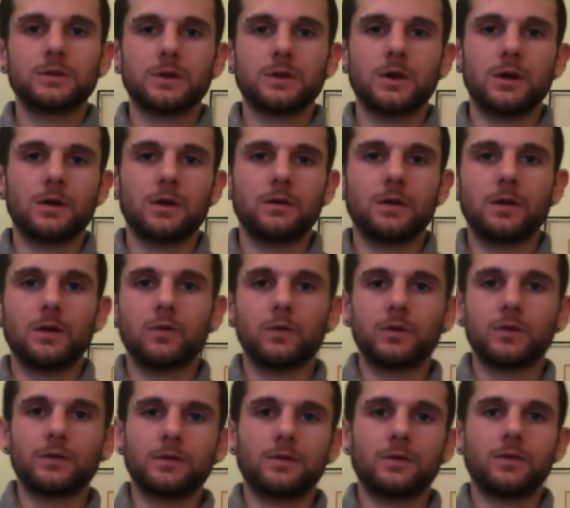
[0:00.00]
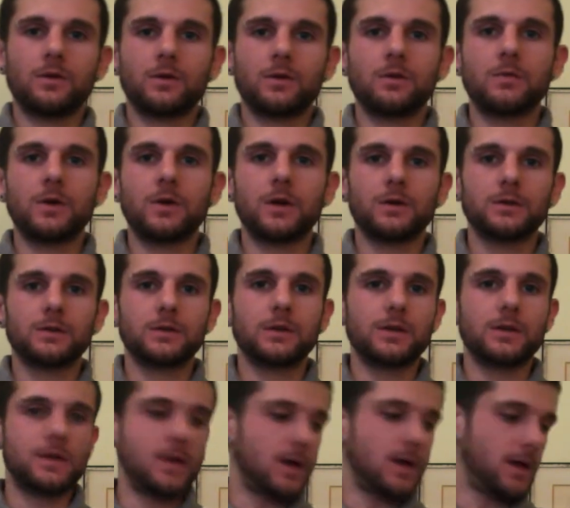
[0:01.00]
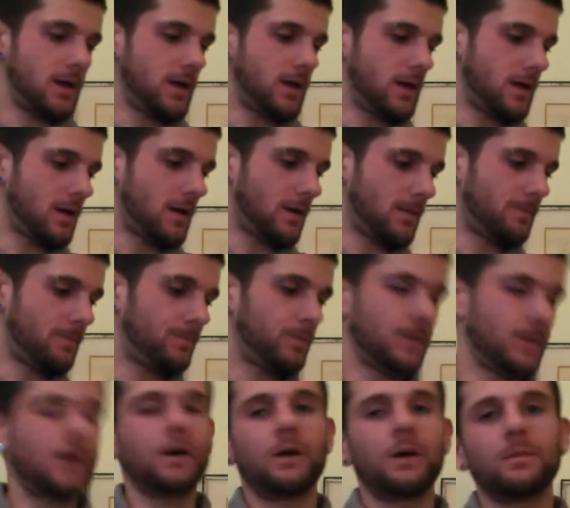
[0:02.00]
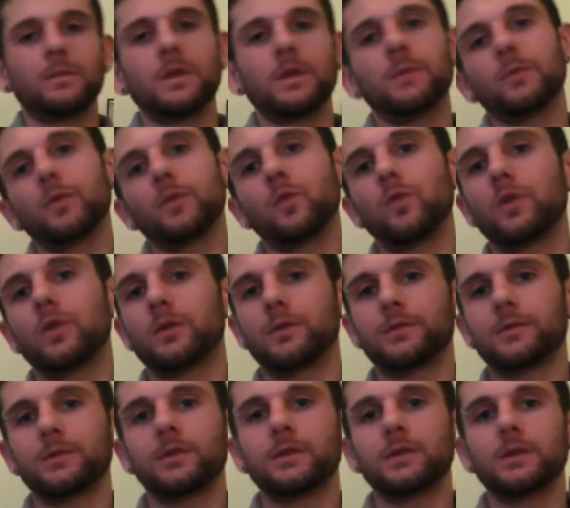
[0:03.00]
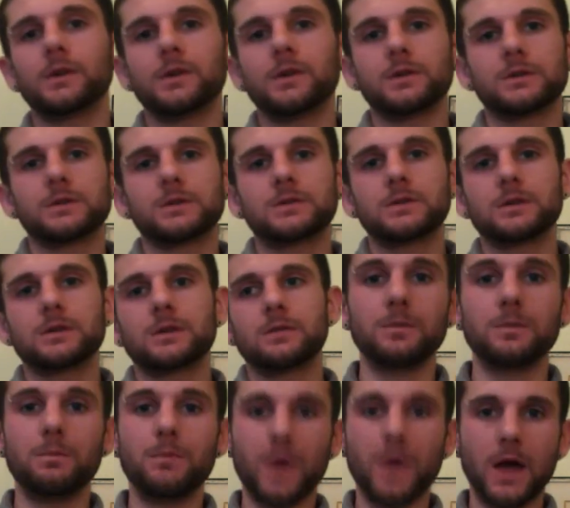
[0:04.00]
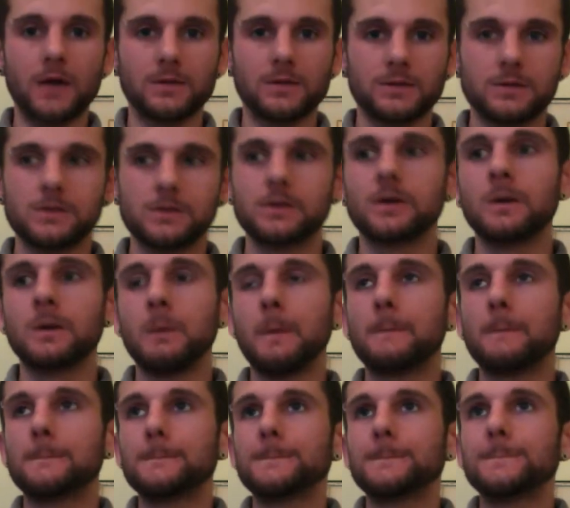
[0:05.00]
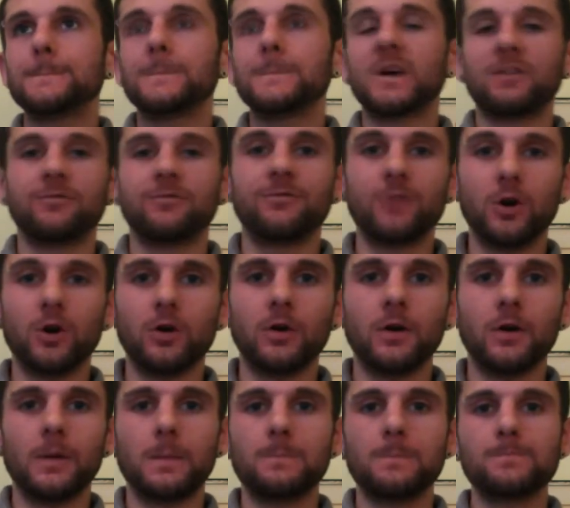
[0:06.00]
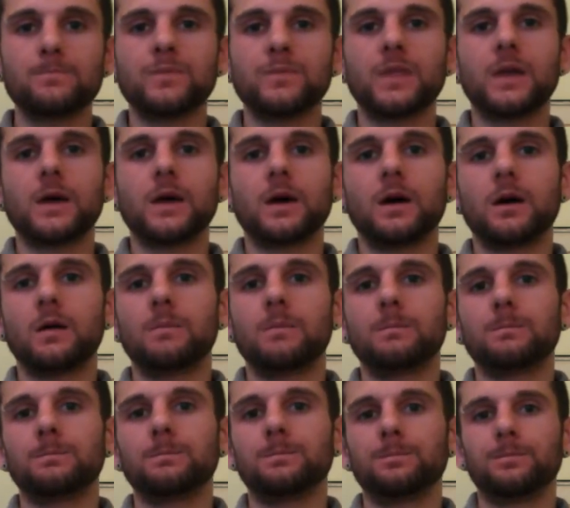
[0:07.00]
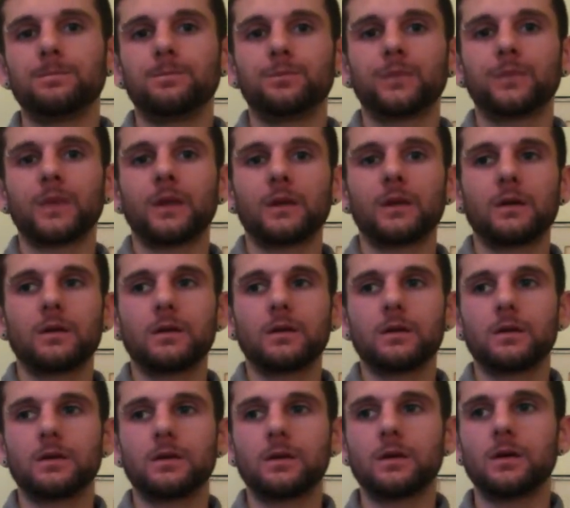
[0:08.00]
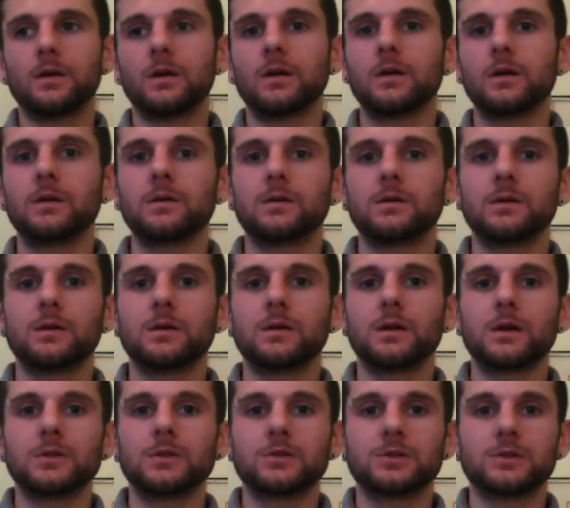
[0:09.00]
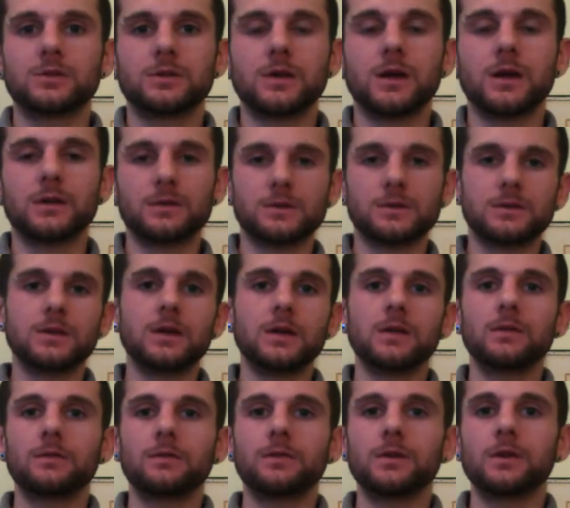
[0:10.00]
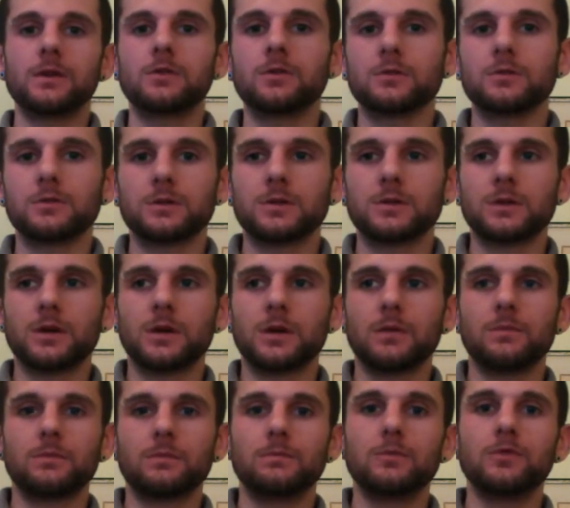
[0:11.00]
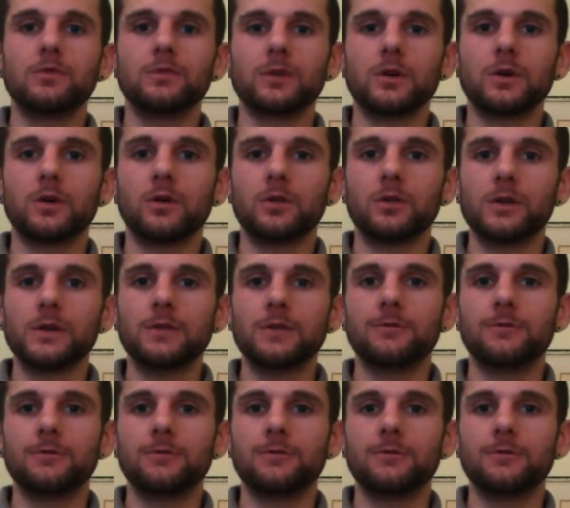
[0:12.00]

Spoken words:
that I wanted to talk about today. Number one on the list, best by far. Um, I got to see it in theaters. Movie called It